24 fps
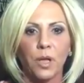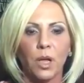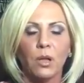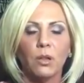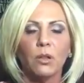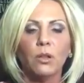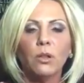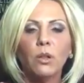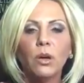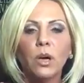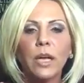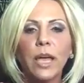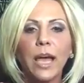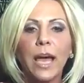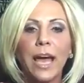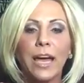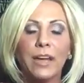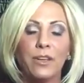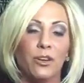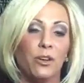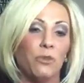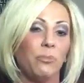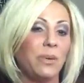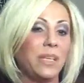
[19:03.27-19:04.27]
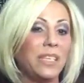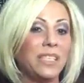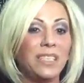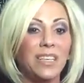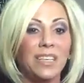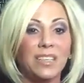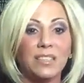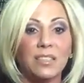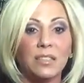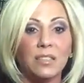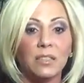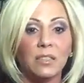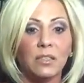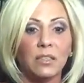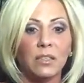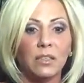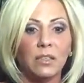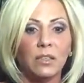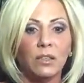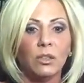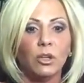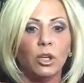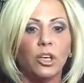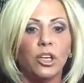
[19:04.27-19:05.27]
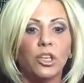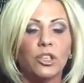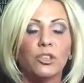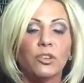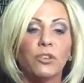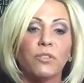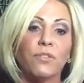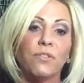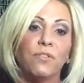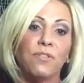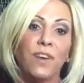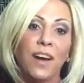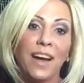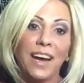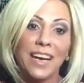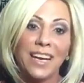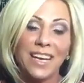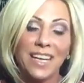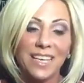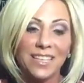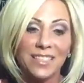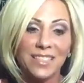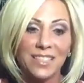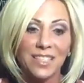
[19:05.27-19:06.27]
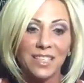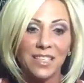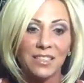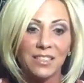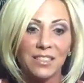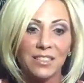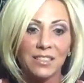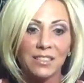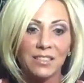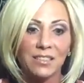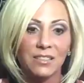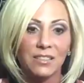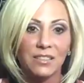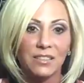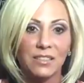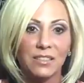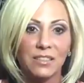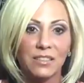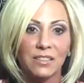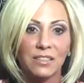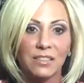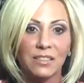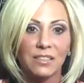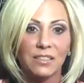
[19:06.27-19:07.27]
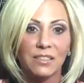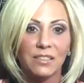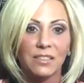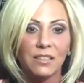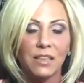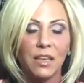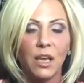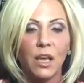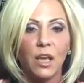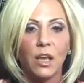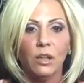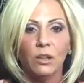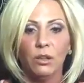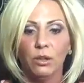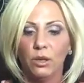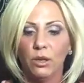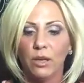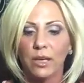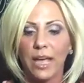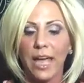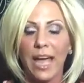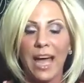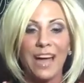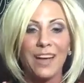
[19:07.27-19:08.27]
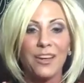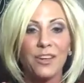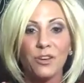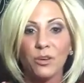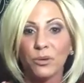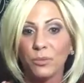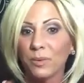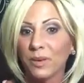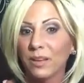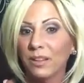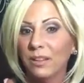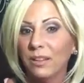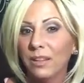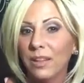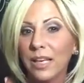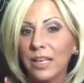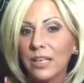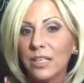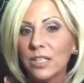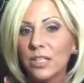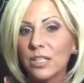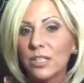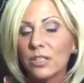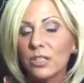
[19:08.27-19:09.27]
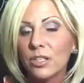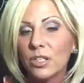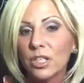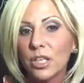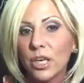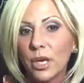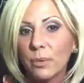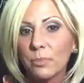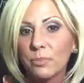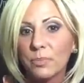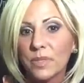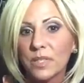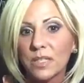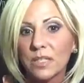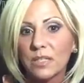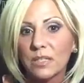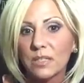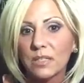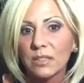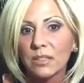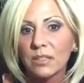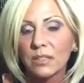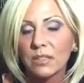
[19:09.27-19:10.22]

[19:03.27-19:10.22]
Look at your business. Look at your finances. Look at your relationships.